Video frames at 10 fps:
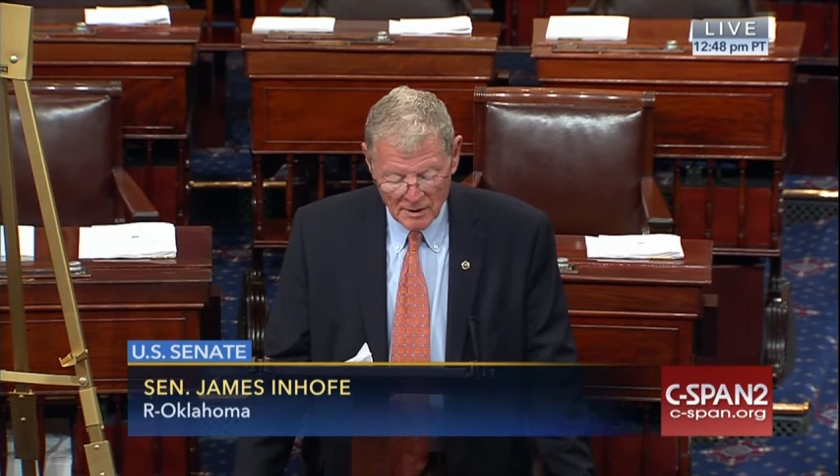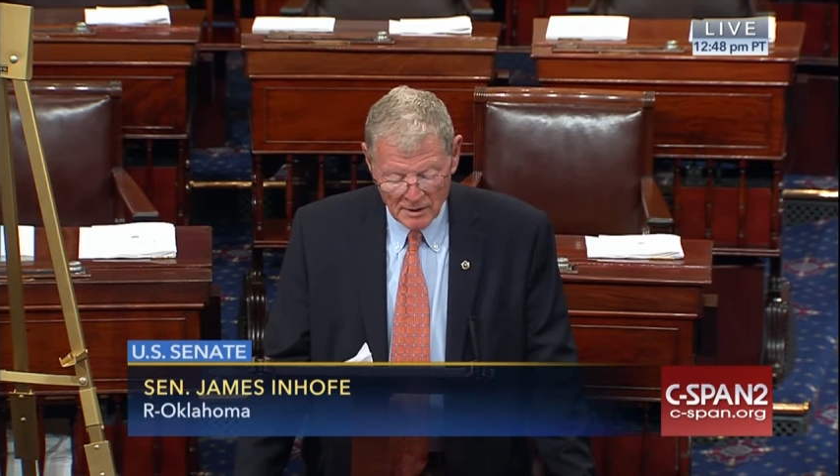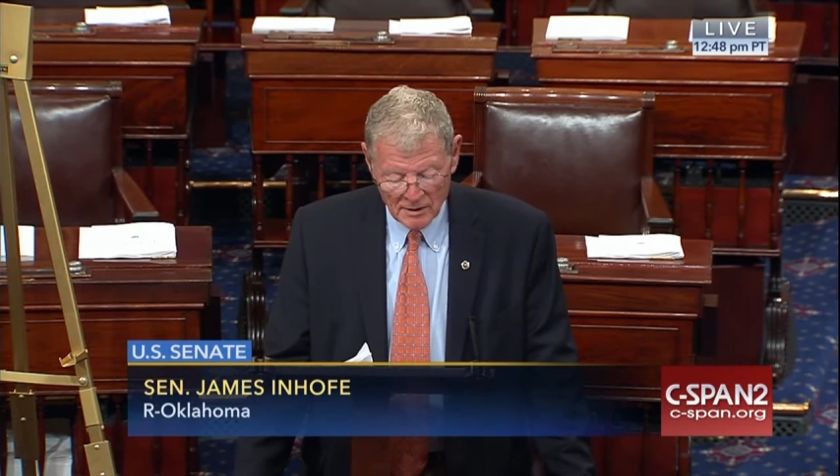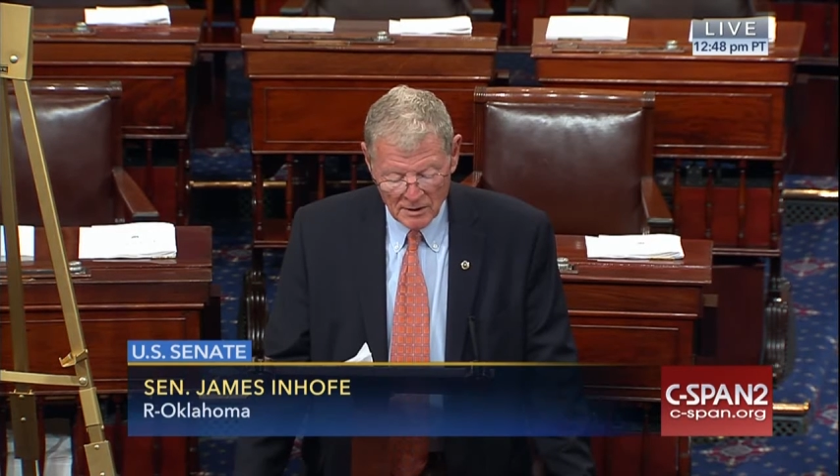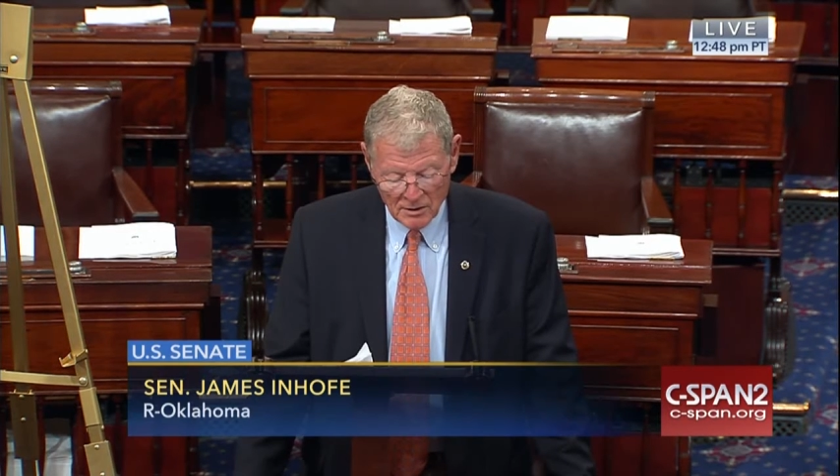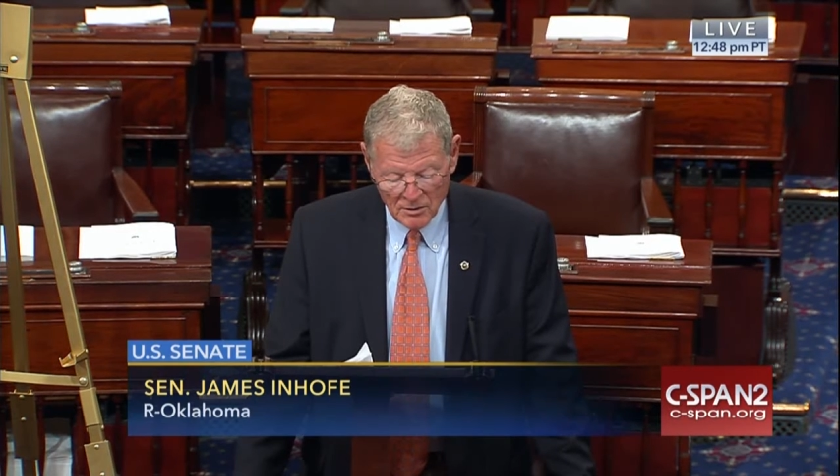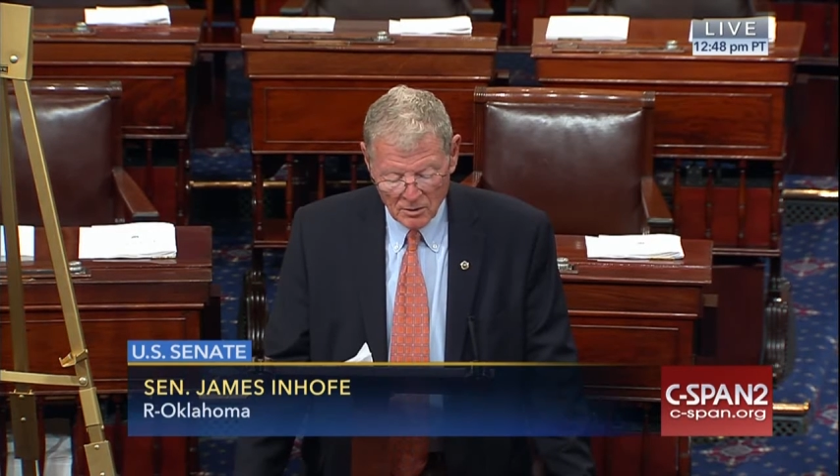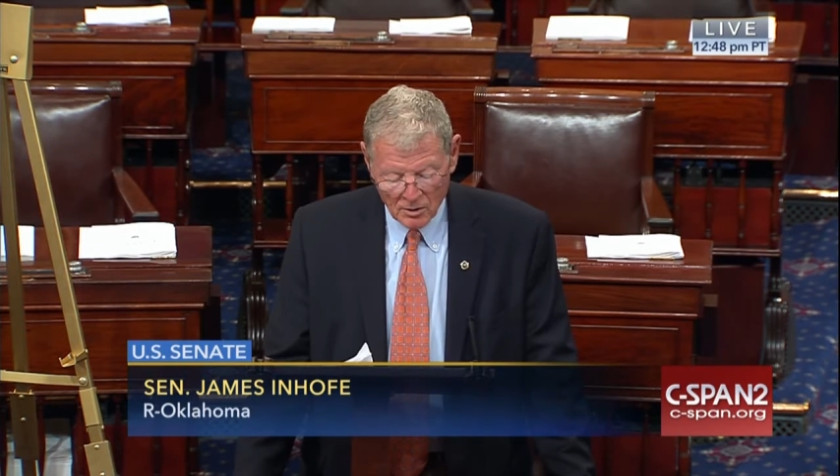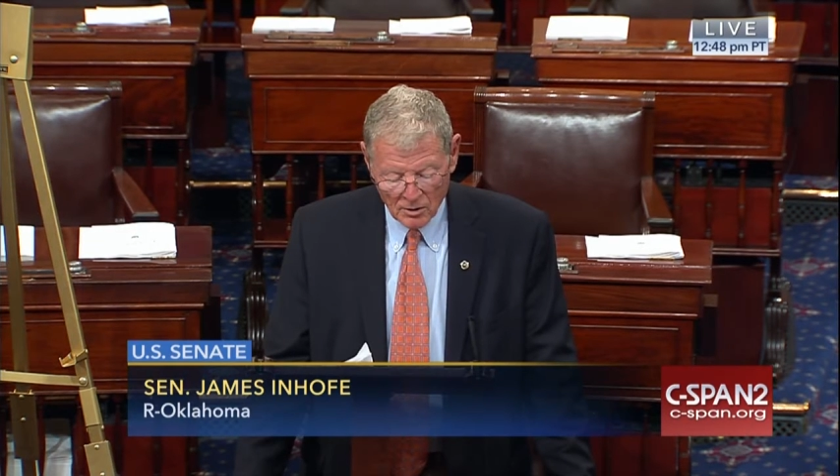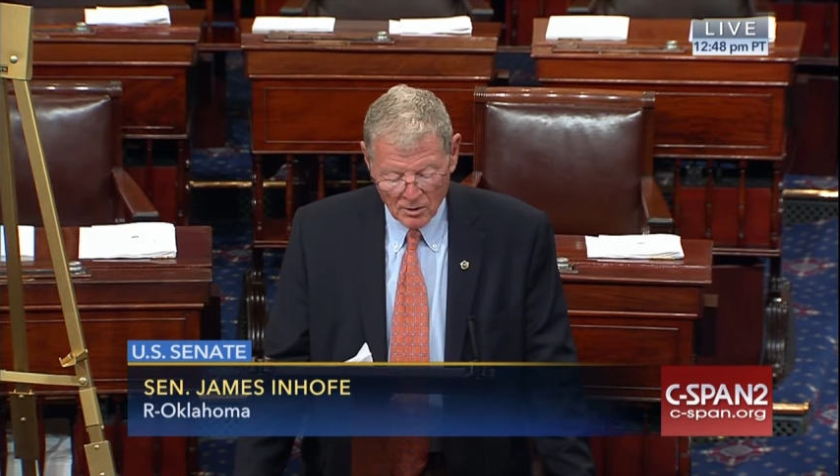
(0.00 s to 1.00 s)

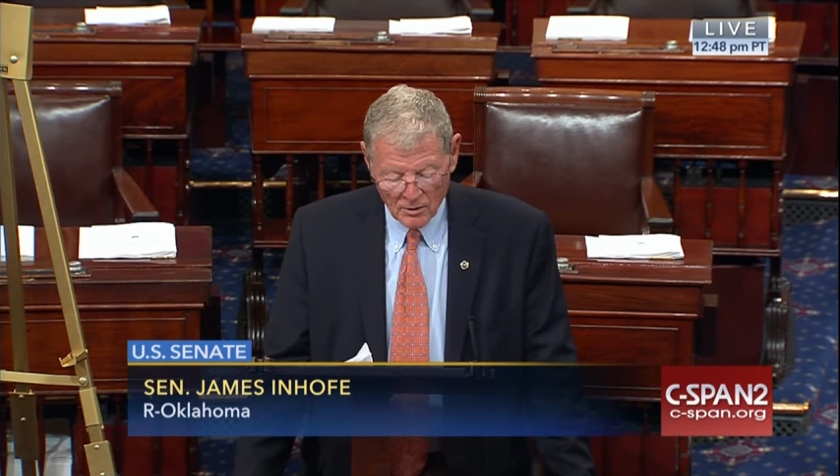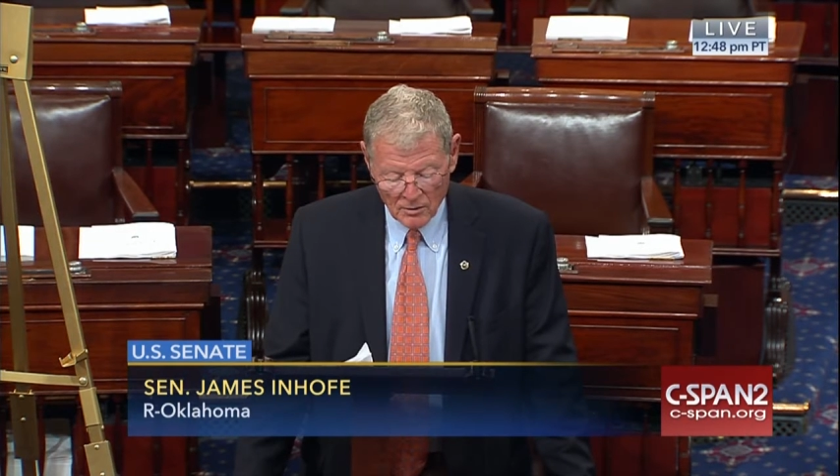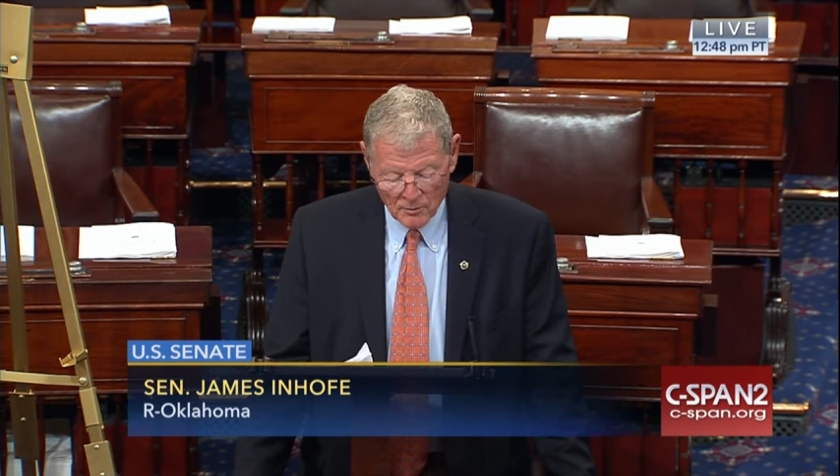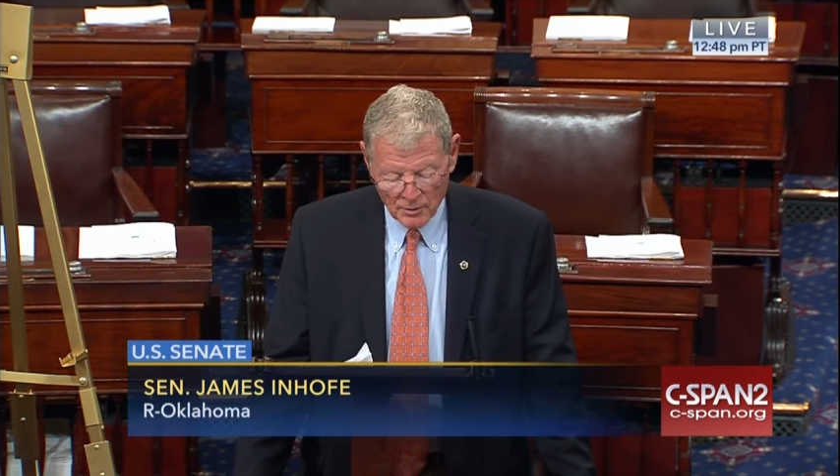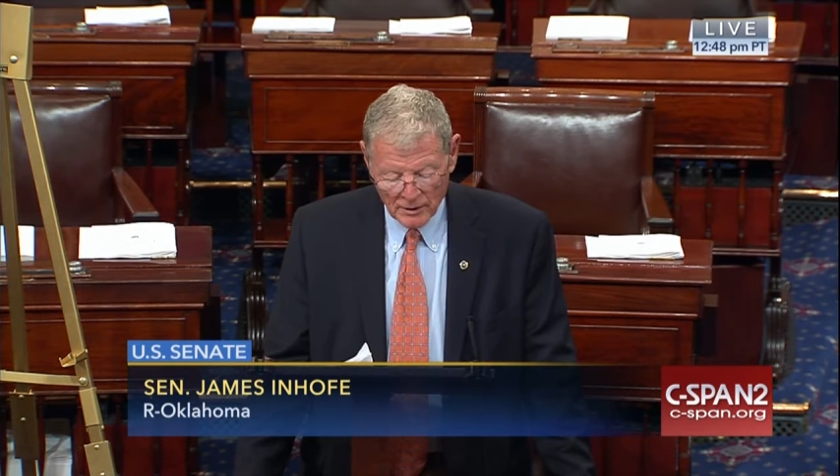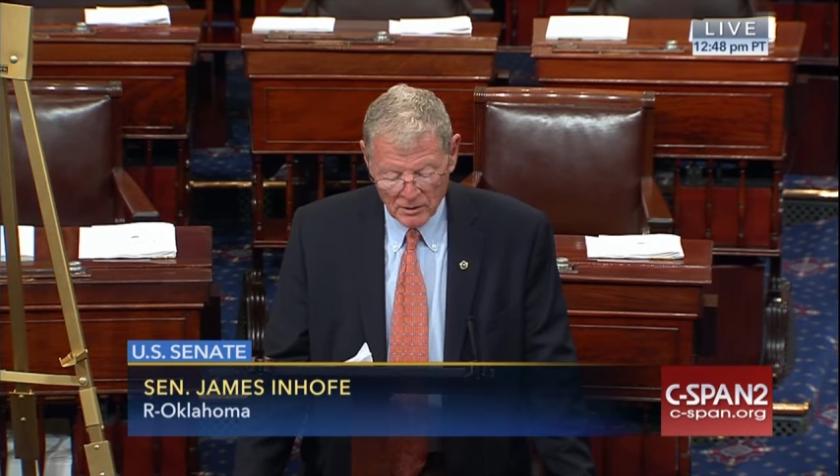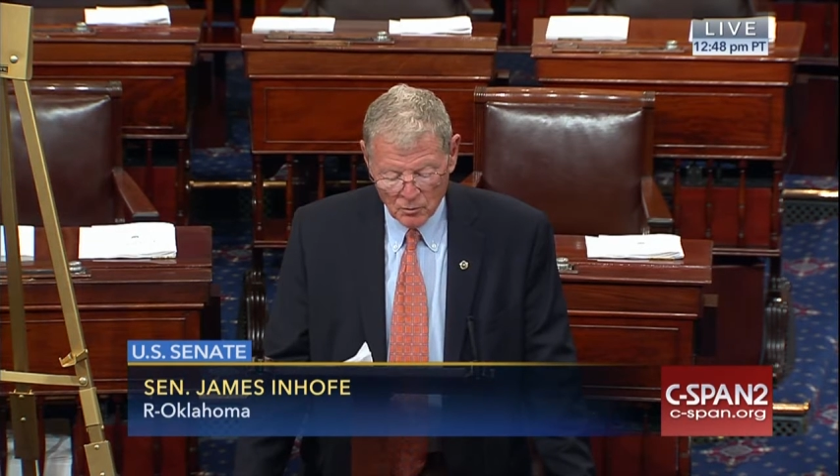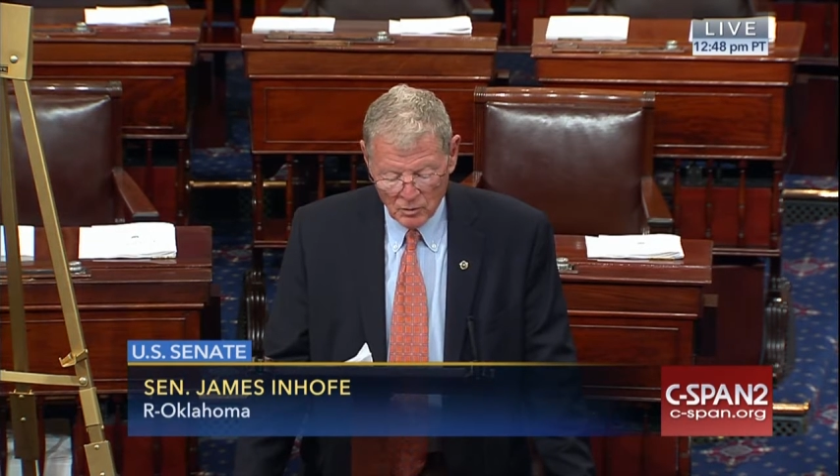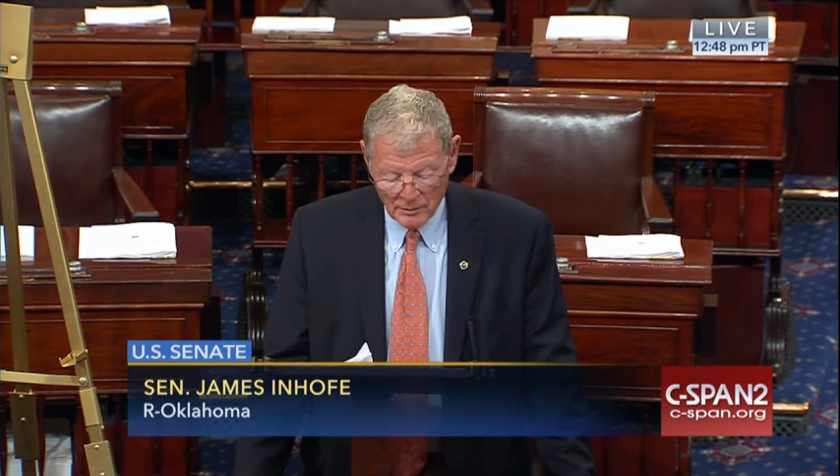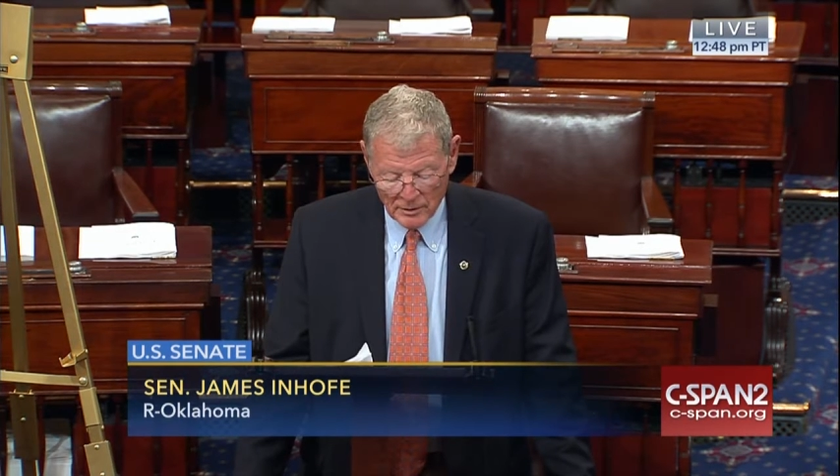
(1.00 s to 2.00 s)
80 are
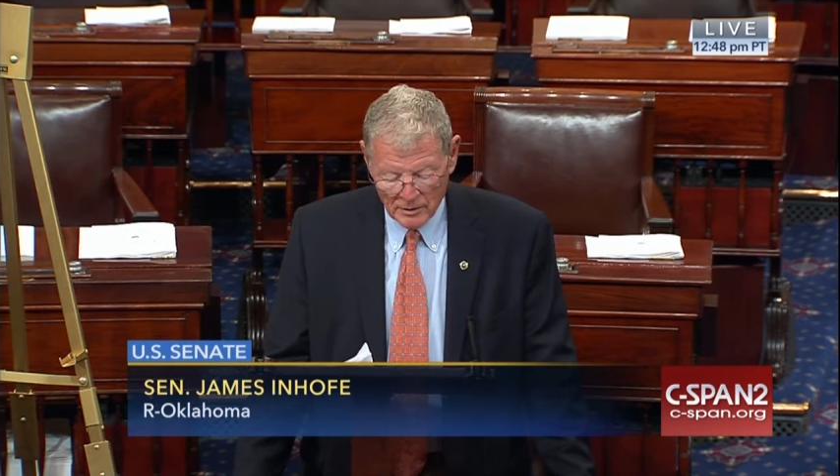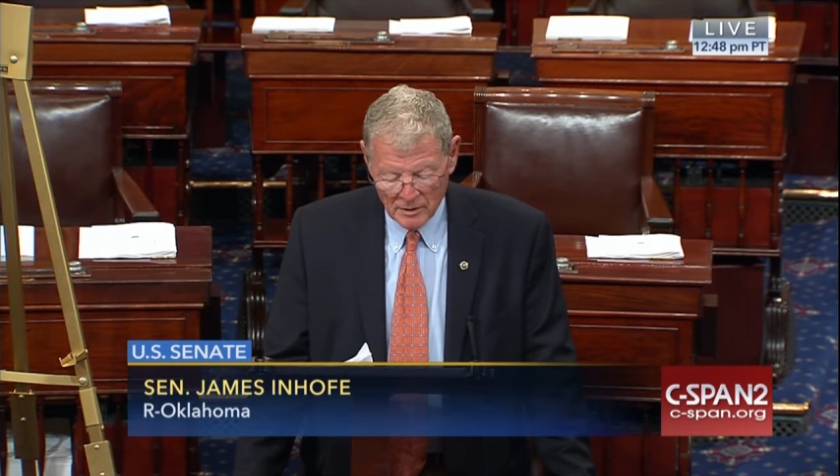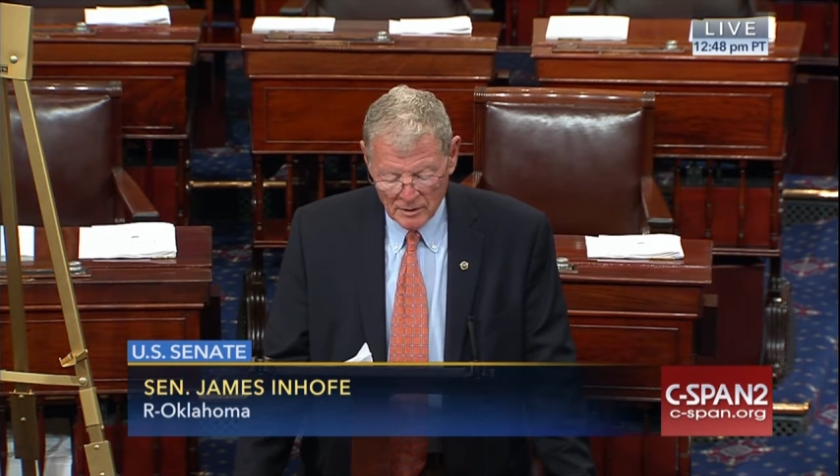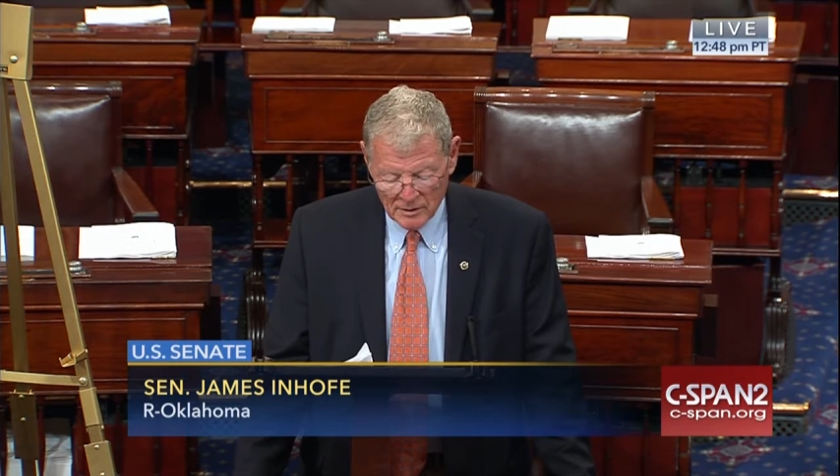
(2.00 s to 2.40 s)
pregnant women